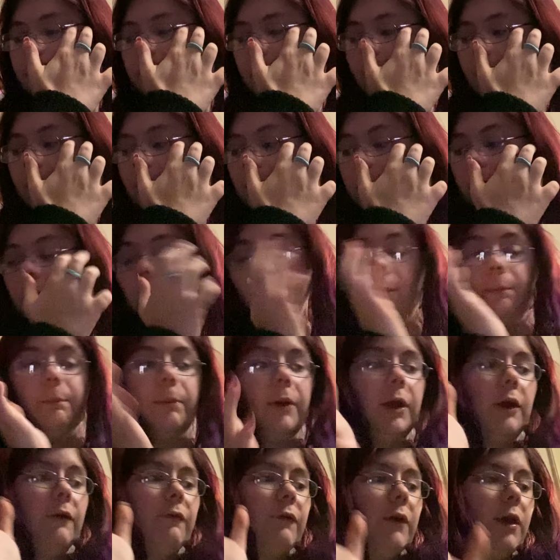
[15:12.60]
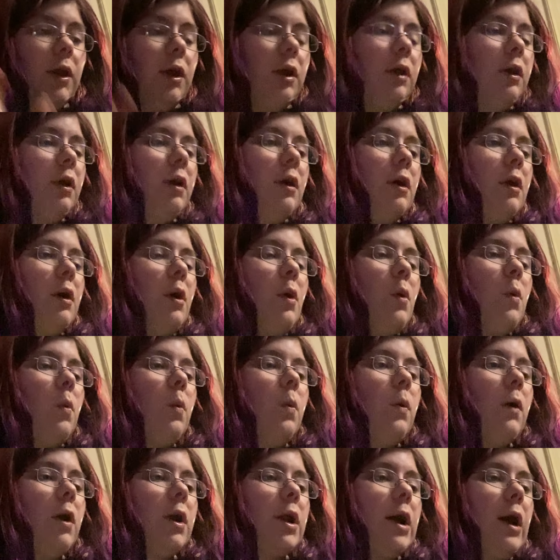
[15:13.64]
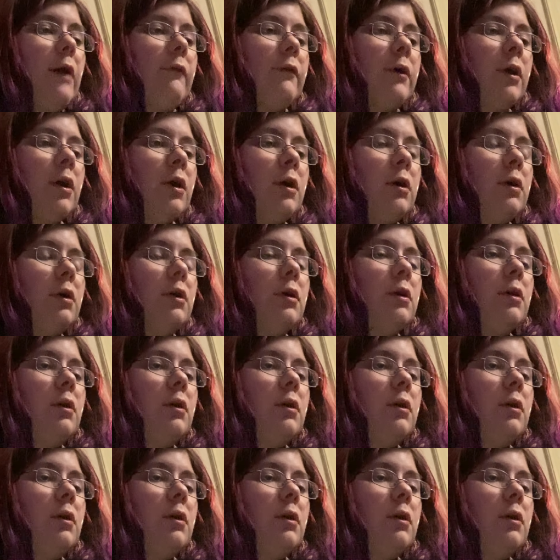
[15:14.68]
by the nickname Beefy. Whatever.